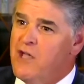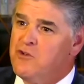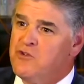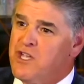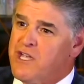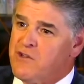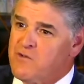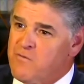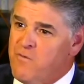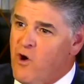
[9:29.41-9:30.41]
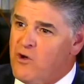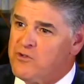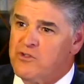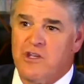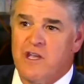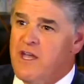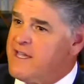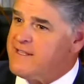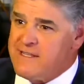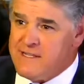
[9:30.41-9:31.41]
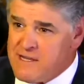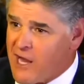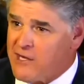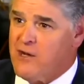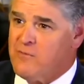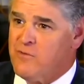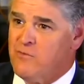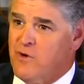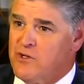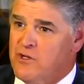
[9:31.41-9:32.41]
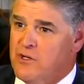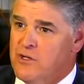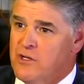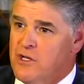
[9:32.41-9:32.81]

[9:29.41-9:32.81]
and you say it's false, it did not come from Russia,